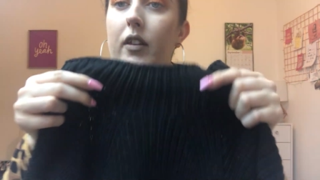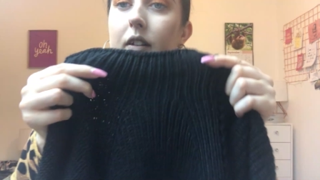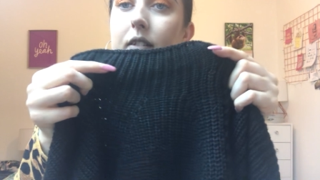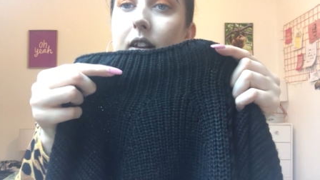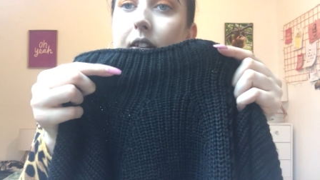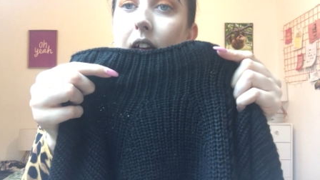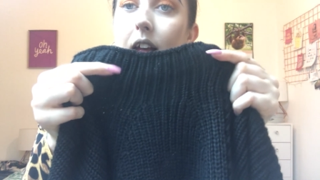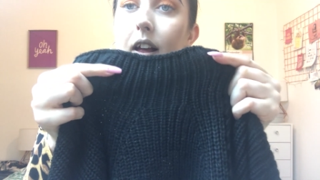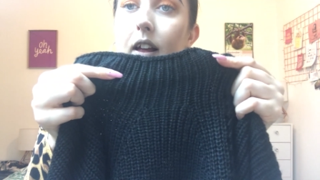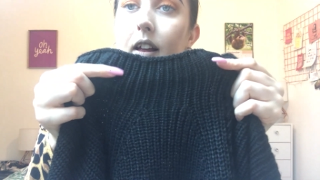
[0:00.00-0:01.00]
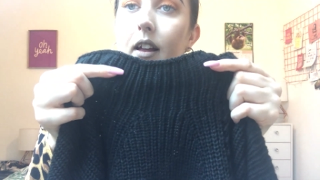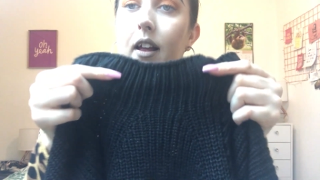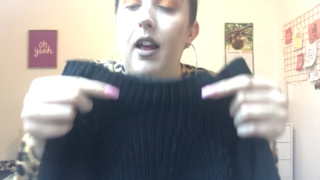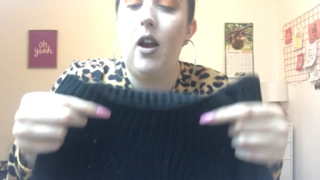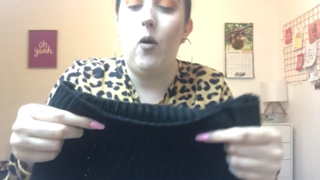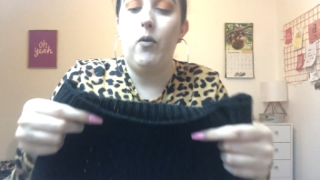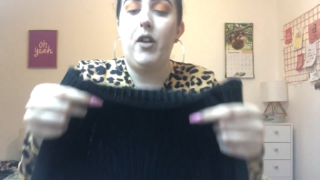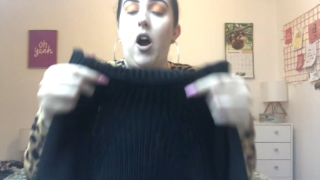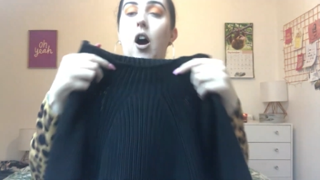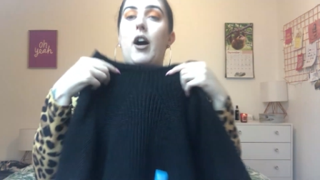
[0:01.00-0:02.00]
you can see there, with
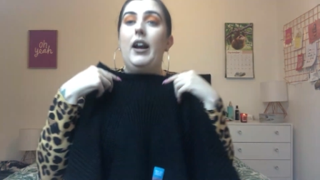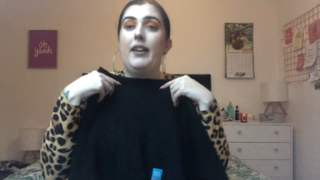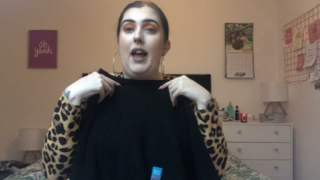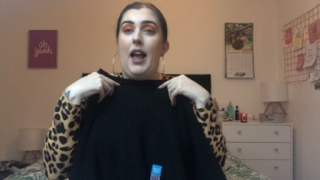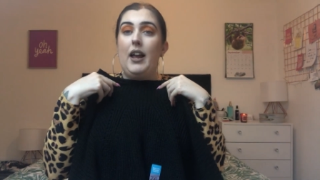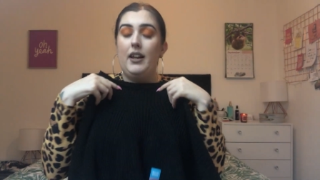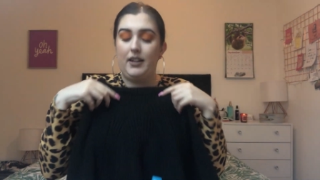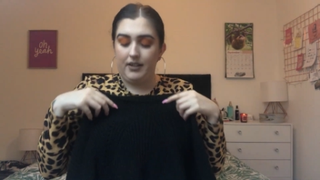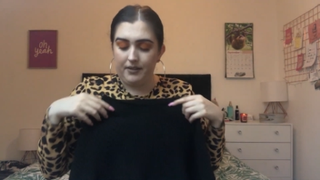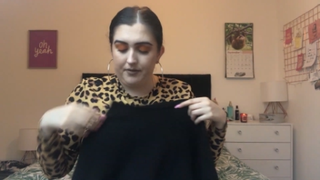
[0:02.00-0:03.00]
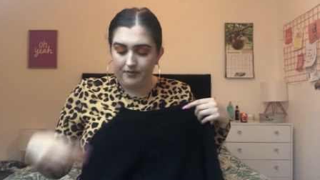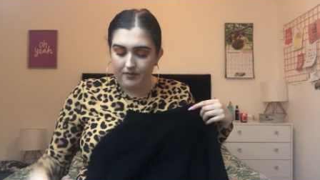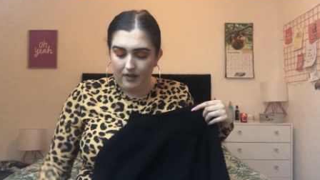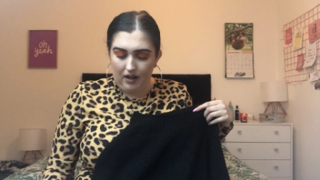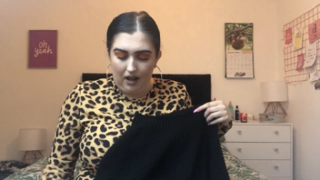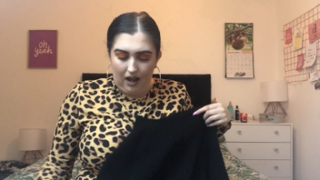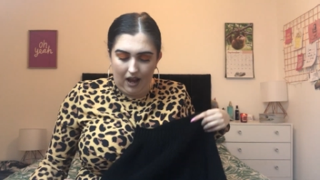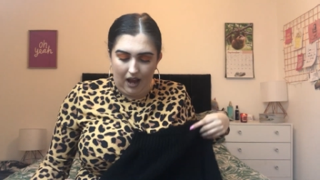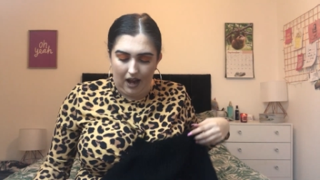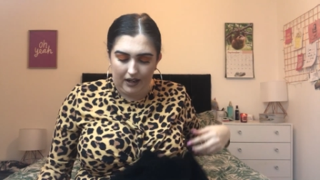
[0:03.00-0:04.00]
a high neck,
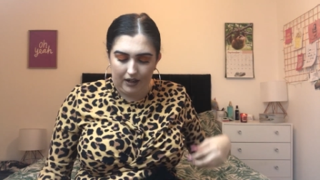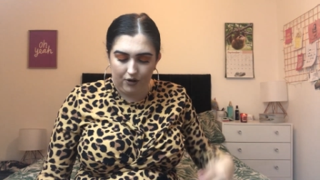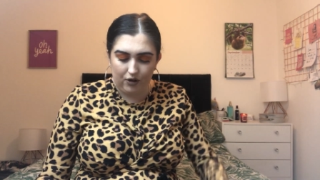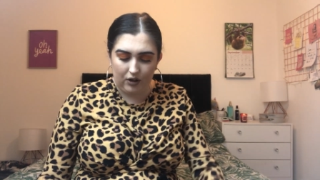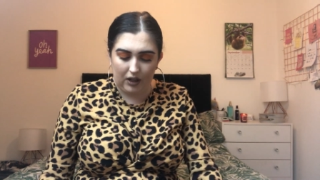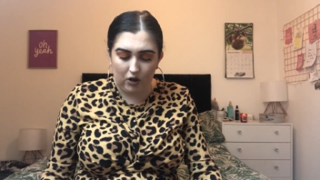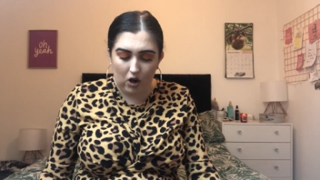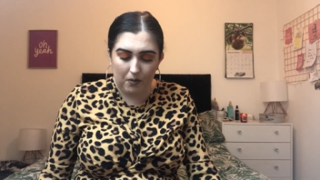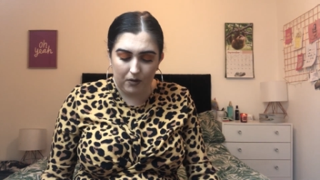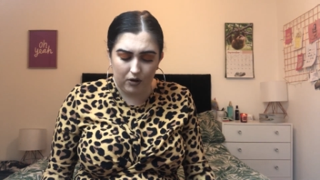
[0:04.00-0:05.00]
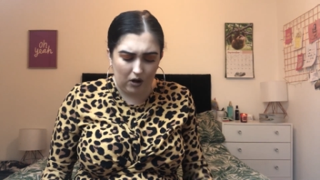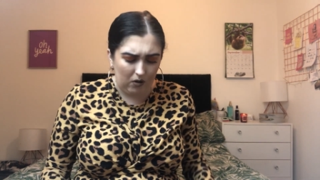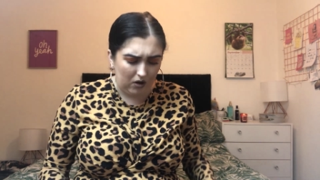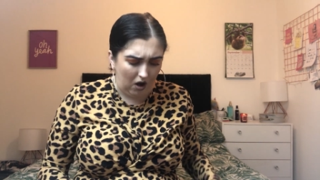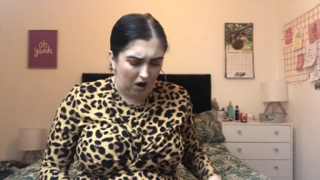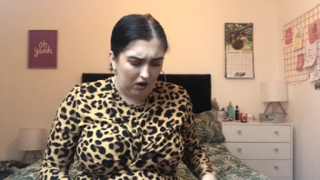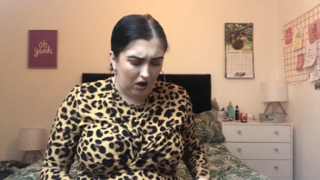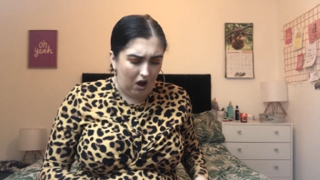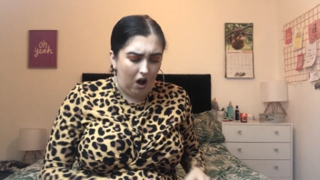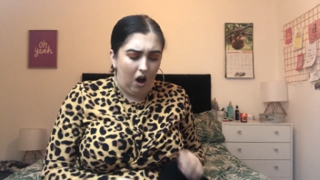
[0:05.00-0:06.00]
and it just, it comes so long.
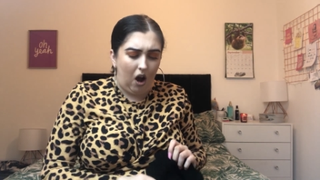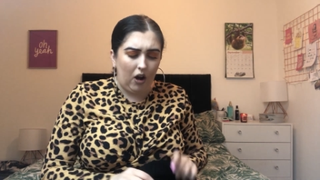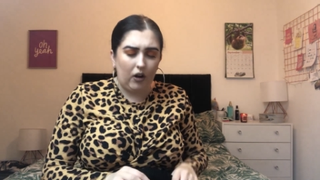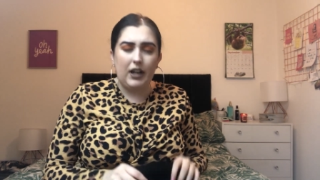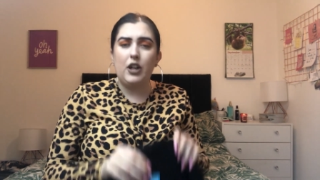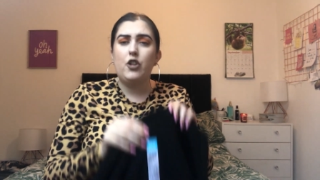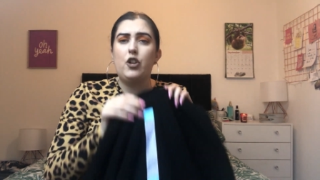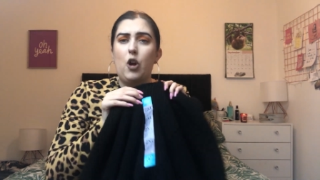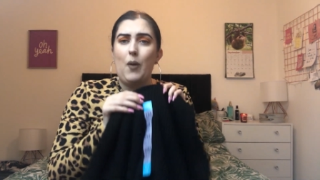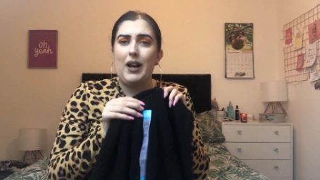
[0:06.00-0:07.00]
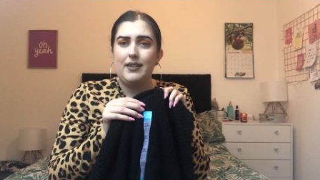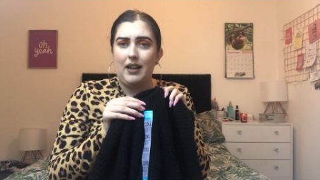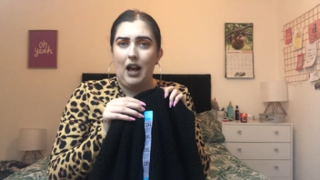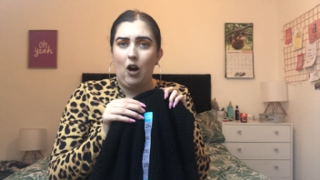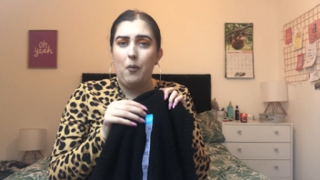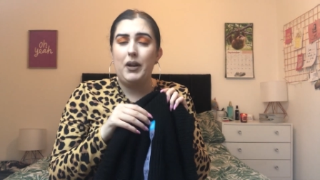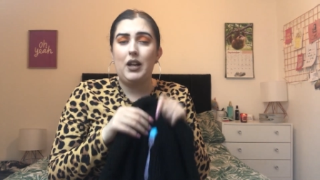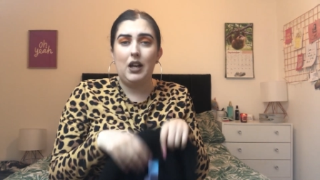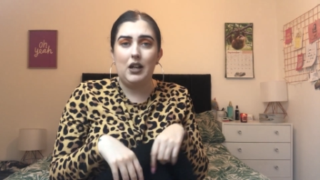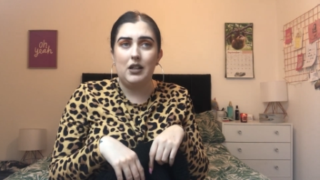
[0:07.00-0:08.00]
I got it in a two X L
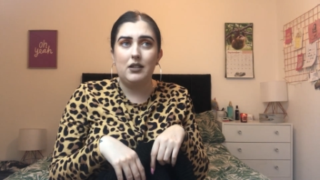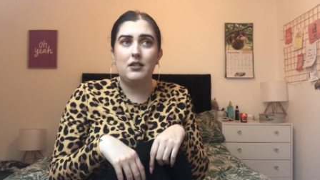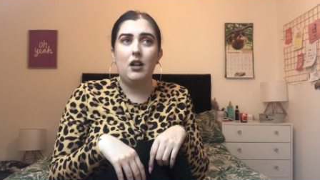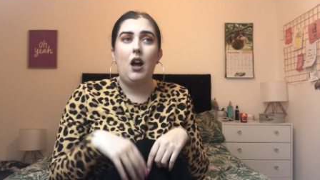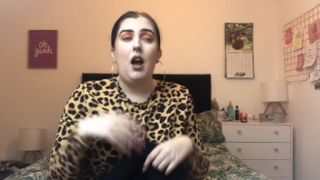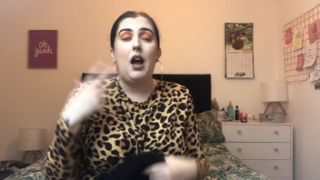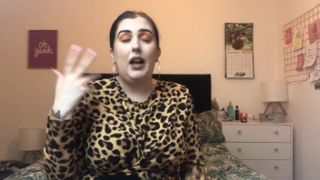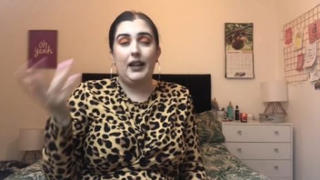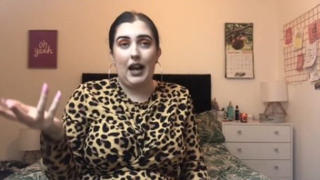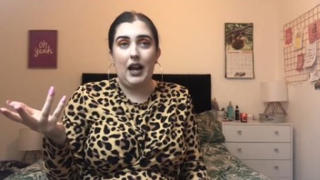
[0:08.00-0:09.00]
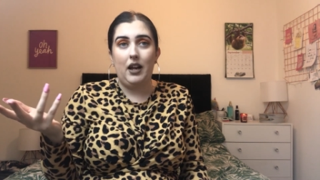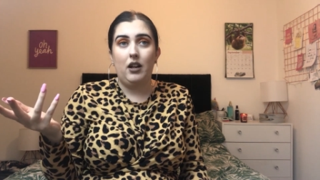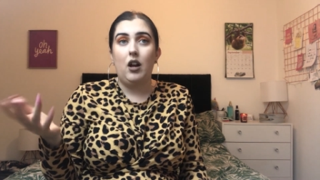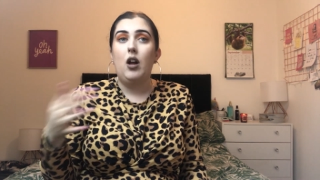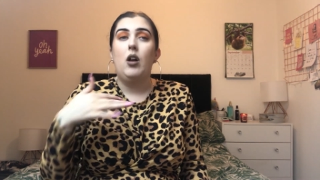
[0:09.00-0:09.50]
because, again,